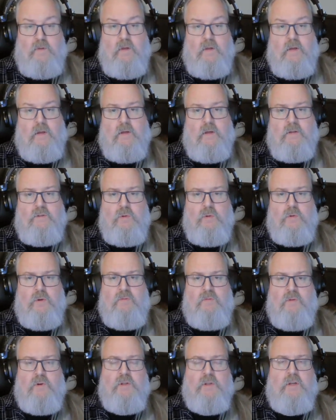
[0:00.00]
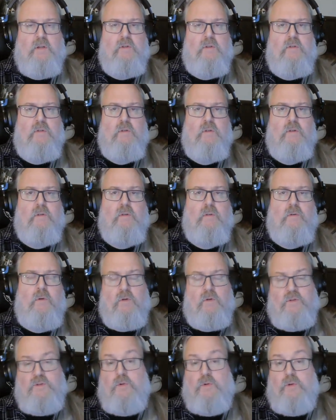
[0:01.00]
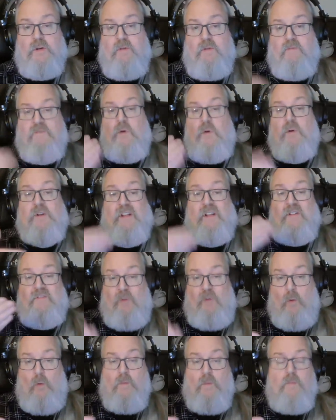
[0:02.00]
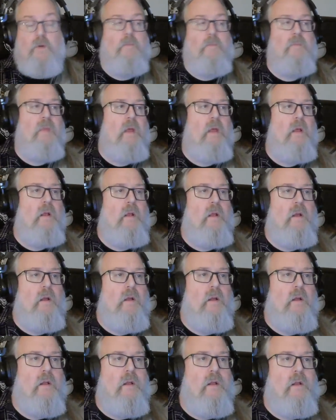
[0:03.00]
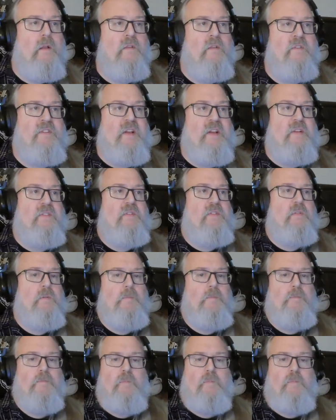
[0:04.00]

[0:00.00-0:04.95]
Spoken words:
jury verdict or jury verdict form, says